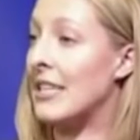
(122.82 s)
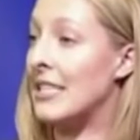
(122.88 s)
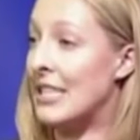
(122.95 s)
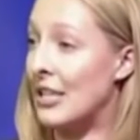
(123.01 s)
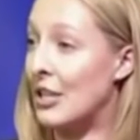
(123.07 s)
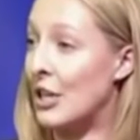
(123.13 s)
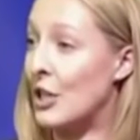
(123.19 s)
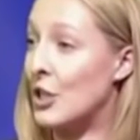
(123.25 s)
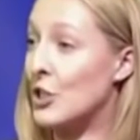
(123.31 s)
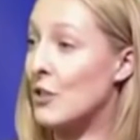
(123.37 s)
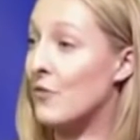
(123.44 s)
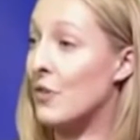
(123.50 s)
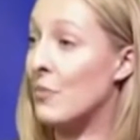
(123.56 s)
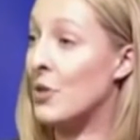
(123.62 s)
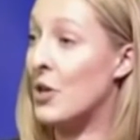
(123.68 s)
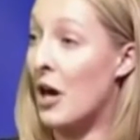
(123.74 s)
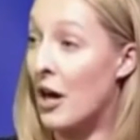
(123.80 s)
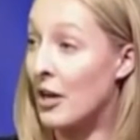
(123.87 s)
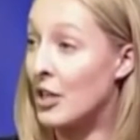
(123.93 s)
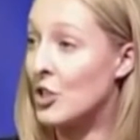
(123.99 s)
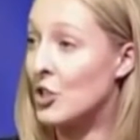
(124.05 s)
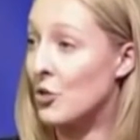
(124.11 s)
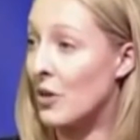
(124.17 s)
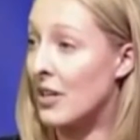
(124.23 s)
delegation from
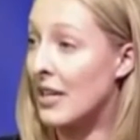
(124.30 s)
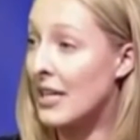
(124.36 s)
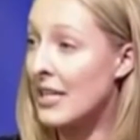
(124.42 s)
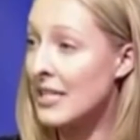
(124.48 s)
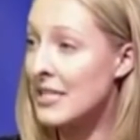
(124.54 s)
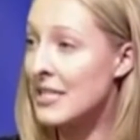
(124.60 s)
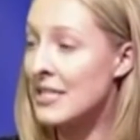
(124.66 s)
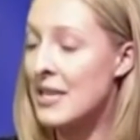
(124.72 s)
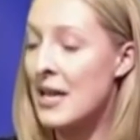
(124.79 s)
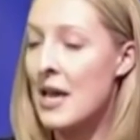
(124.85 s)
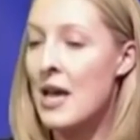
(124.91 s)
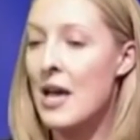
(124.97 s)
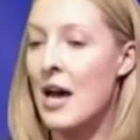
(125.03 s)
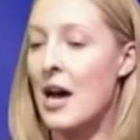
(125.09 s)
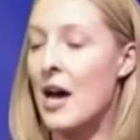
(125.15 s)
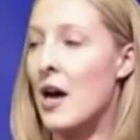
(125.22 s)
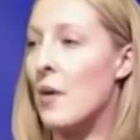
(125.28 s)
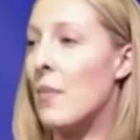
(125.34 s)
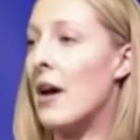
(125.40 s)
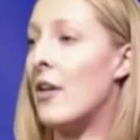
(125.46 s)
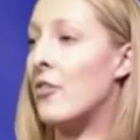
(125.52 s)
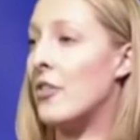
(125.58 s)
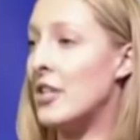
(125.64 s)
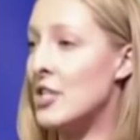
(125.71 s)
Ghana join us. Um,
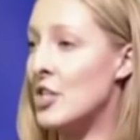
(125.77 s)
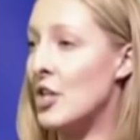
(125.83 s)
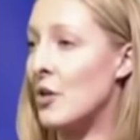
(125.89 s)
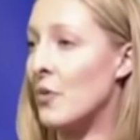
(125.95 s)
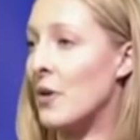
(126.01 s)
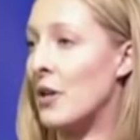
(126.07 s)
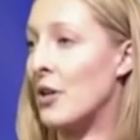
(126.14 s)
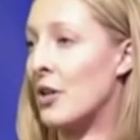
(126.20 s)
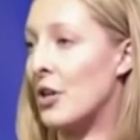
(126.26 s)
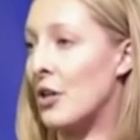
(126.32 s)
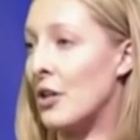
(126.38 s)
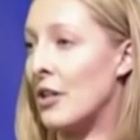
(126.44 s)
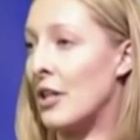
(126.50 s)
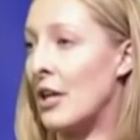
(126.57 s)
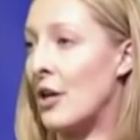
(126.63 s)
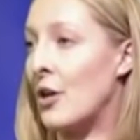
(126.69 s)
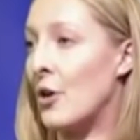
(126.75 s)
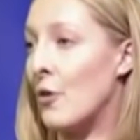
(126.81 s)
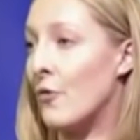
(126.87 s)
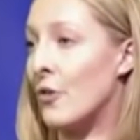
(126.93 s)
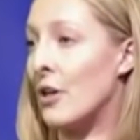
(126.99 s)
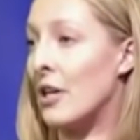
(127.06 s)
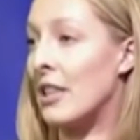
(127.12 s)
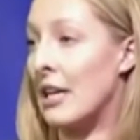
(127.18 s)
and this year we are currently
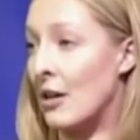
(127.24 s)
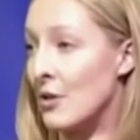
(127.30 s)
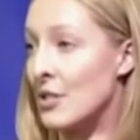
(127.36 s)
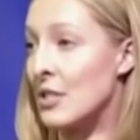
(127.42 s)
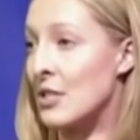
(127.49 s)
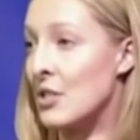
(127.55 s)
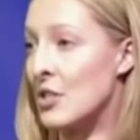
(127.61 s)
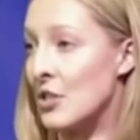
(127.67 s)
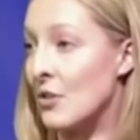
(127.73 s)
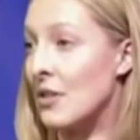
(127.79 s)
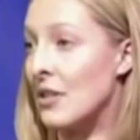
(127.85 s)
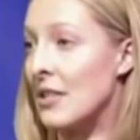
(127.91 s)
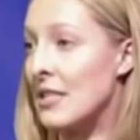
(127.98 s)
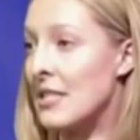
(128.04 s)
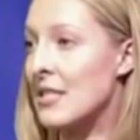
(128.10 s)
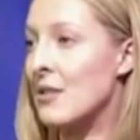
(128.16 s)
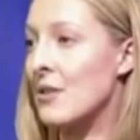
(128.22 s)
over 1,000 students.